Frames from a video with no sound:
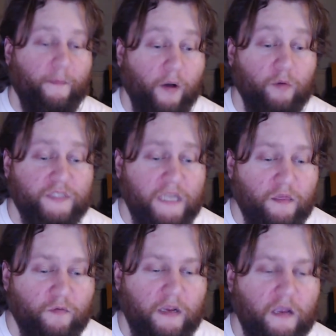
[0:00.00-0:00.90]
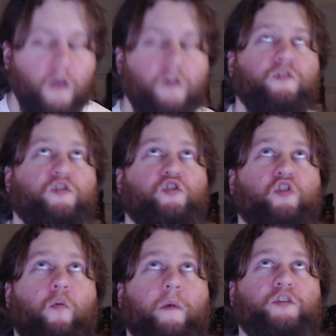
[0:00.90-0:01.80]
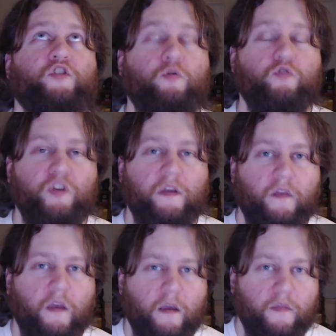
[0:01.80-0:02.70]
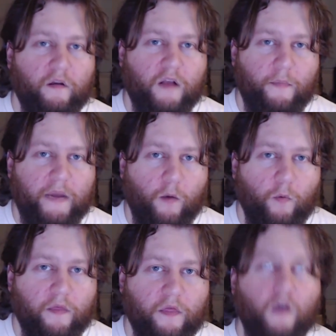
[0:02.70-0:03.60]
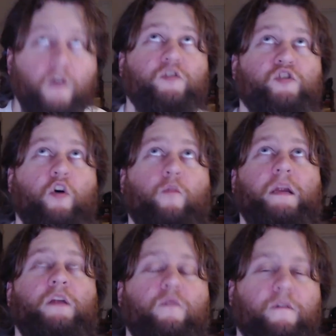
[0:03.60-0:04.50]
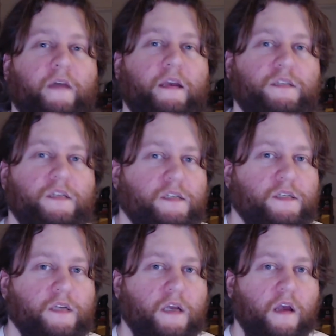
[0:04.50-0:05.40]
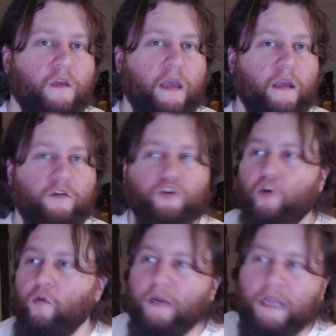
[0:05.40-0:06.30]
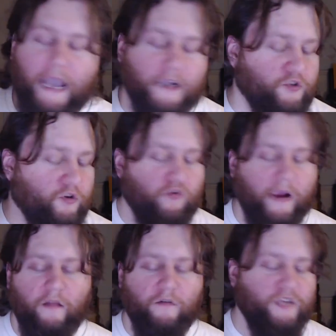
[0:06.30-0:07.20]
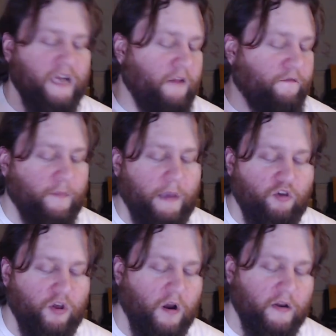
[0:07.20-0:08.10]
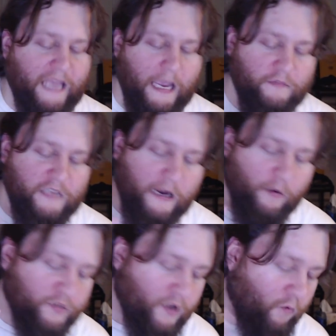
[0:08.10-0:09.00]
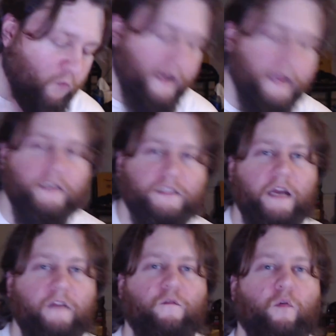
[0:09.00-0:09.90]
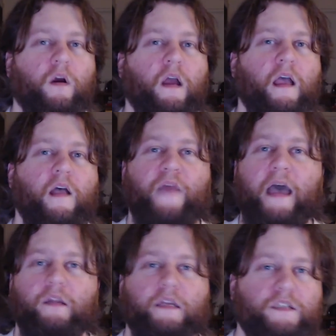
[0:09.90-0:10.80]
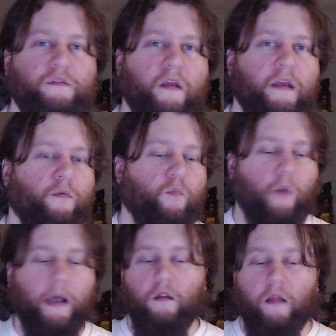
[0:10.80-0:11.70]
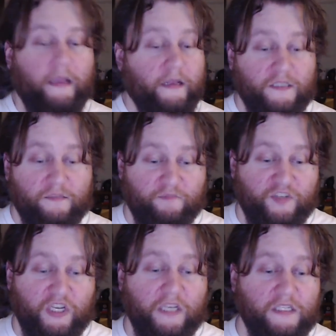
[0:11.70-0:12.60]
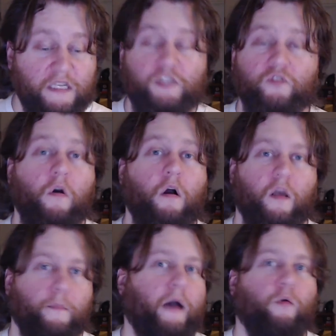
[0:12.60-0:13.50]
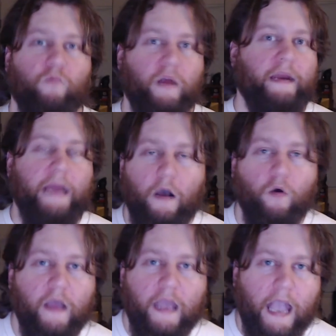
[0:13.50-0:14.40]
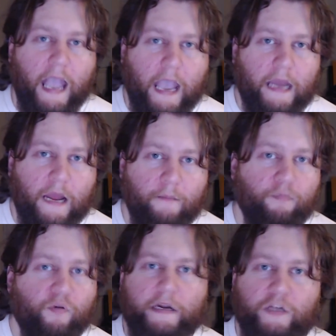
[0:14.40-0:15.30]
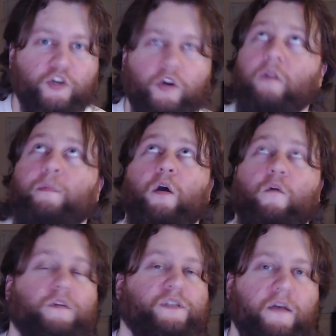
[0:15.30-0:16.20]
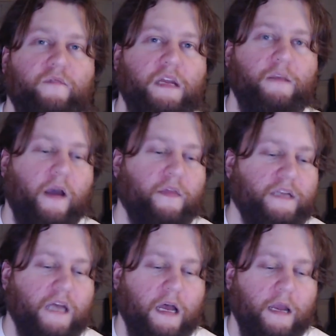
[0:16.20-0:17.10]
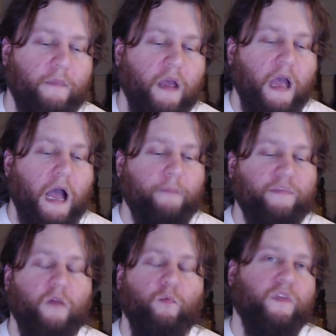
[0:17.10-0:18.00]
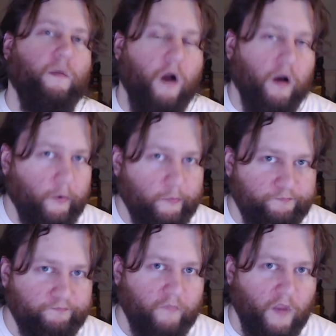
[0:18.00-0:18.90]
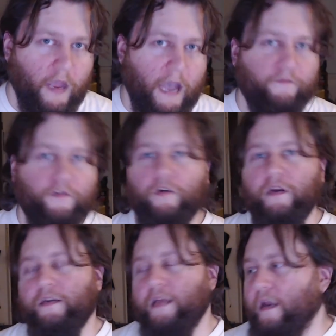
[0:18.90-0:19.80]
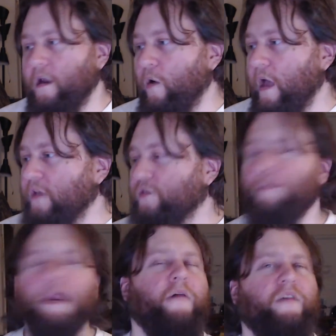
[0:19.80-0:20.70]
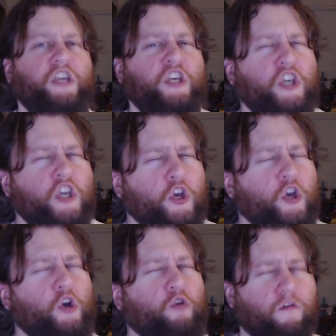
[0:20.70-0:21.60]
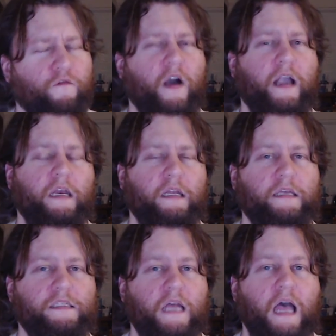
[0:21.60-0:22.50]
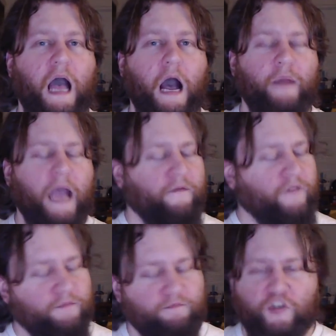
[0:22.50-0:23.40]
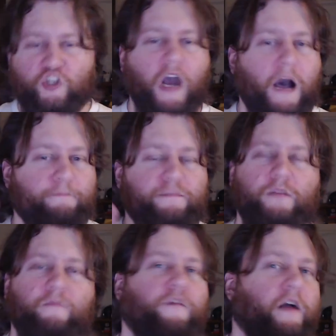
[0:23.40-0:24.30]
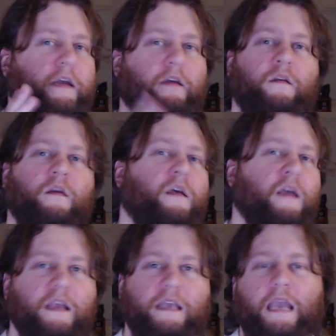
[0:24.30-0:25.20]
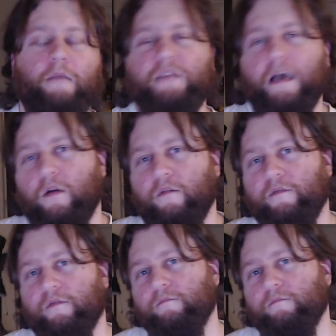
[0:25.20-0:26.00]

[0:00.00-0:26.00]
Post E3, so much new shit they're coming out with, so many new faces, so many extra trailers and information on games that I was already excited for. That list, well, it's 60 strong about right now, and I'm pretty sure it'll be over 70 by the time I'm done with tomorrow after Nintendo. So I'm going to have a huge fucking list I'm going to have to chop some fucking games out of.